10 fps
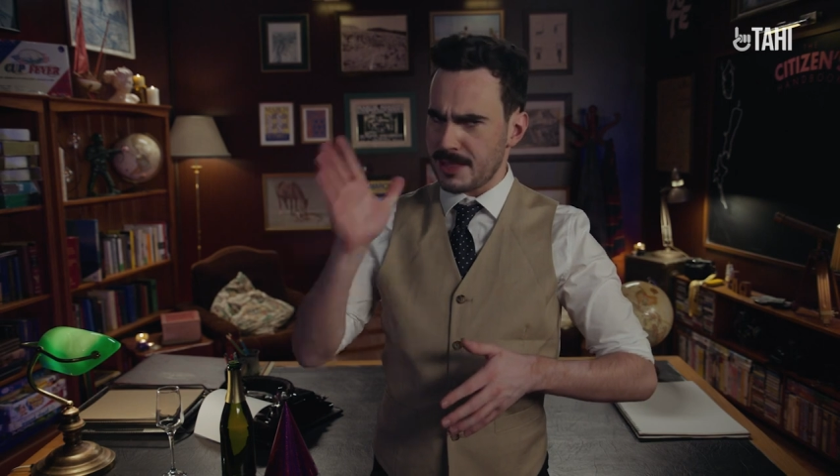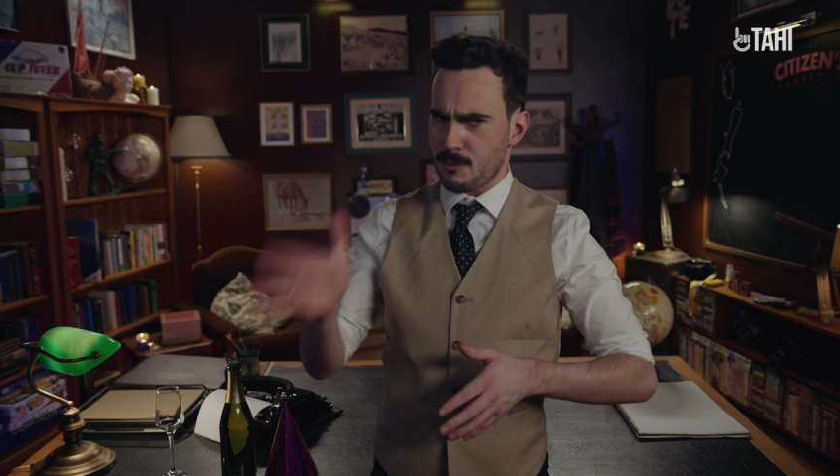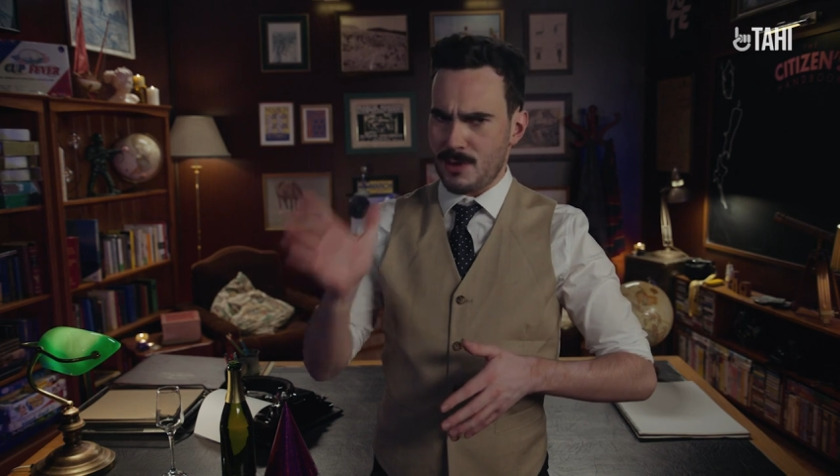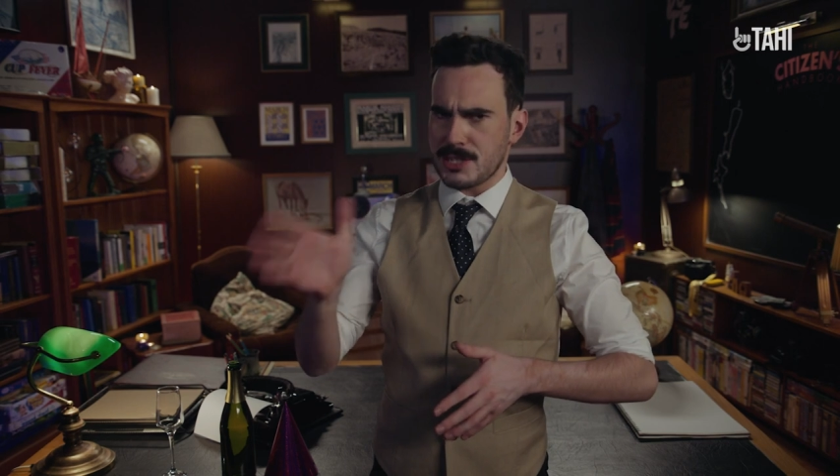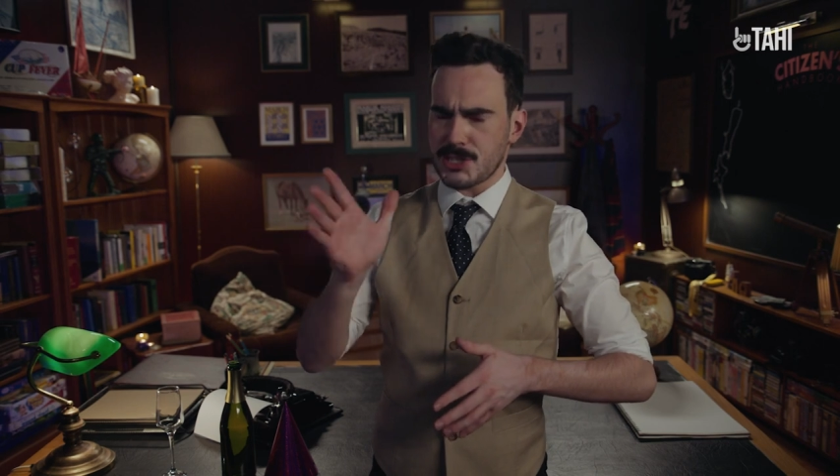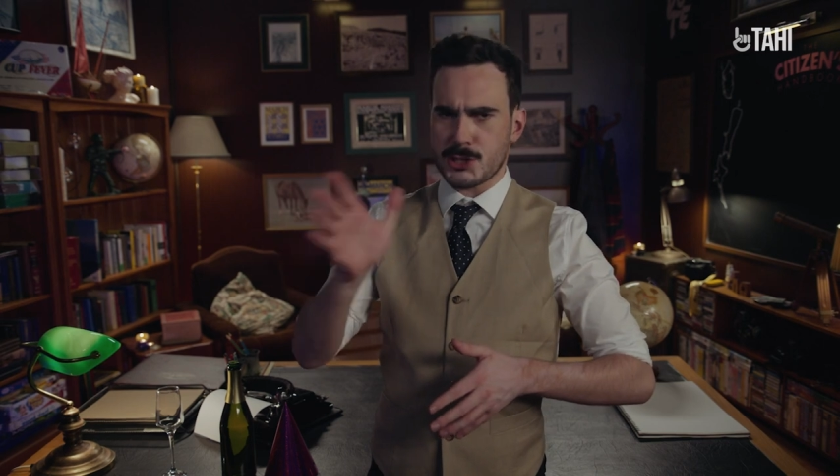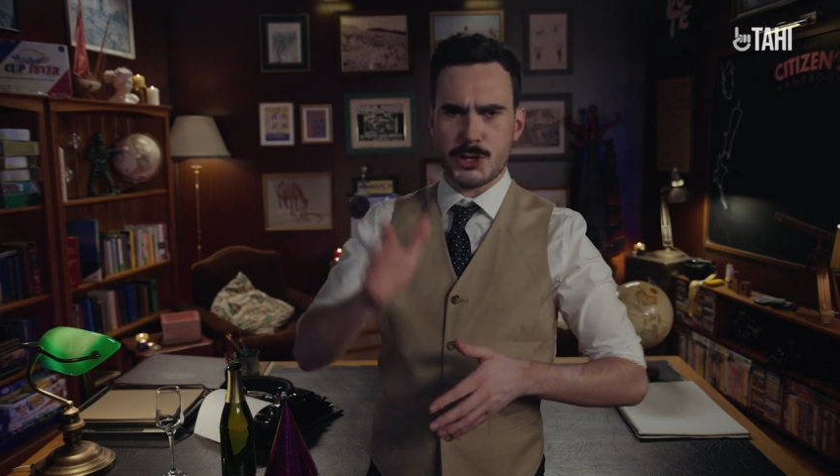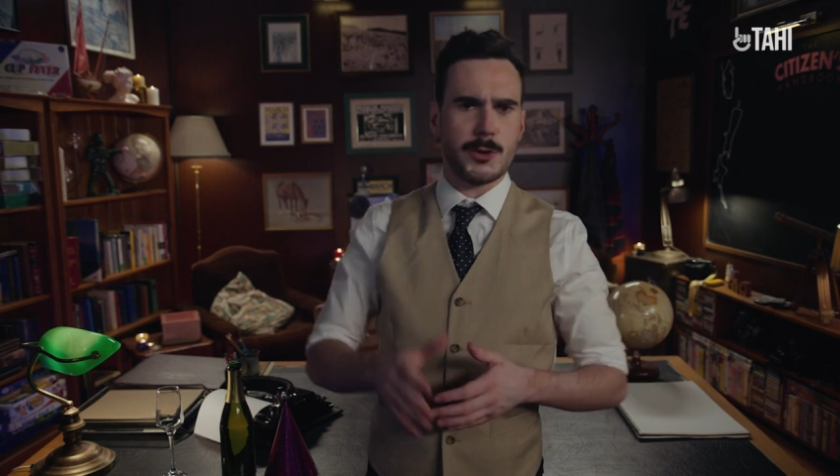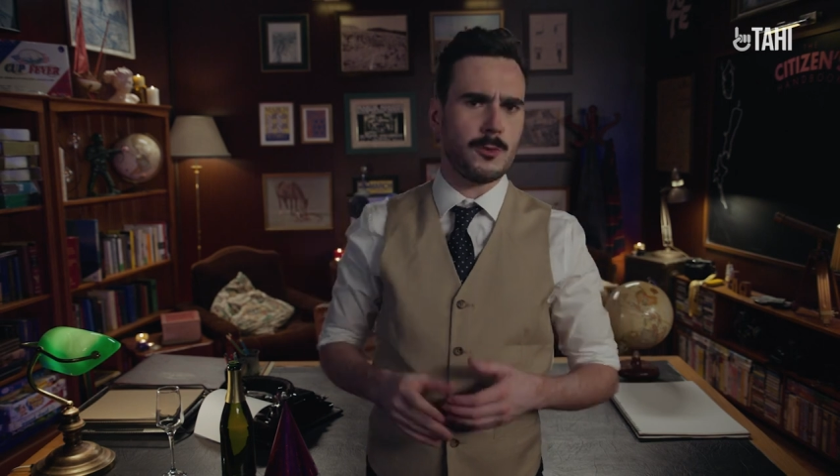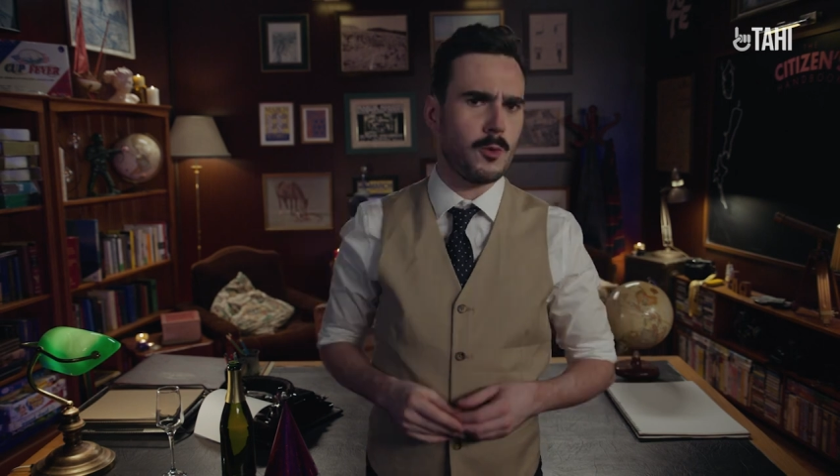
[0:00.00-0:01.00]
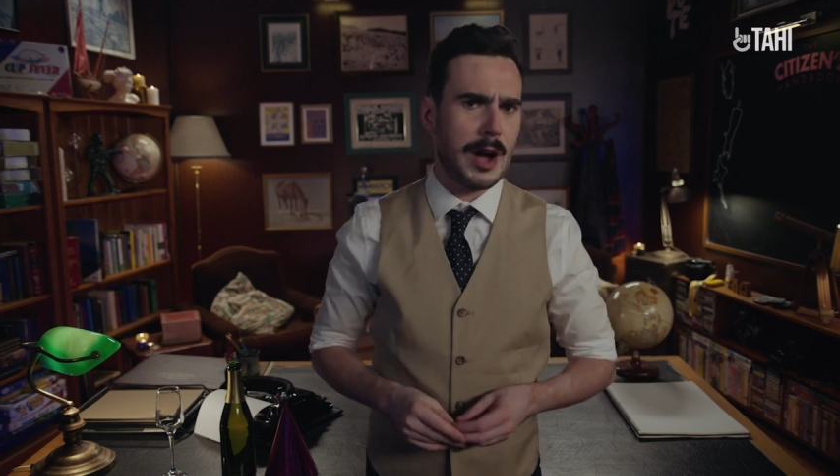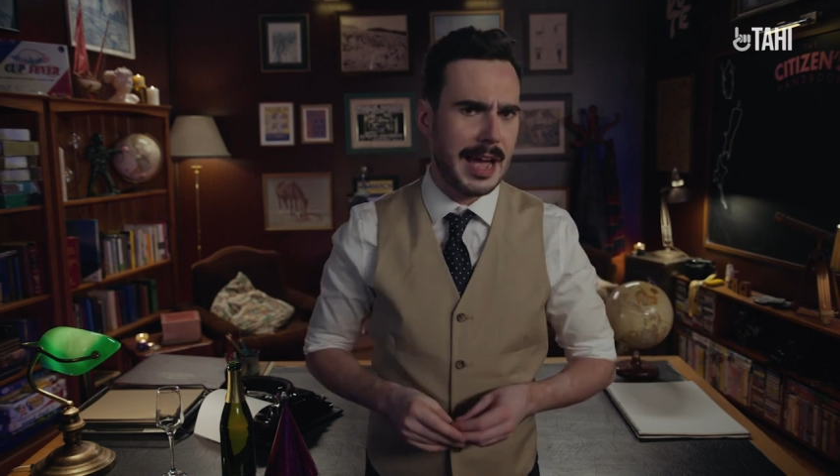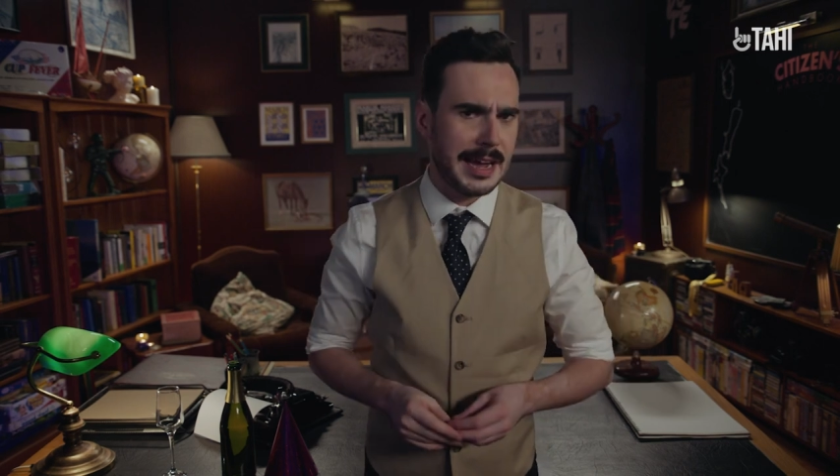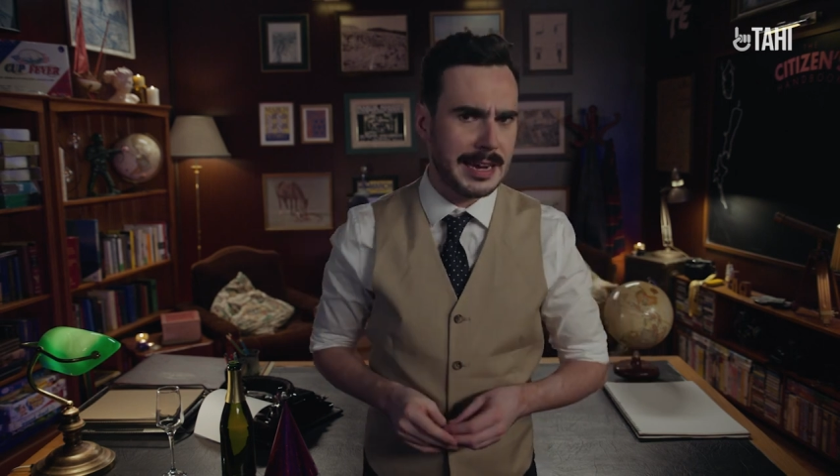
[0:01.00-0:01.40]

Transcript: that runs a certain way,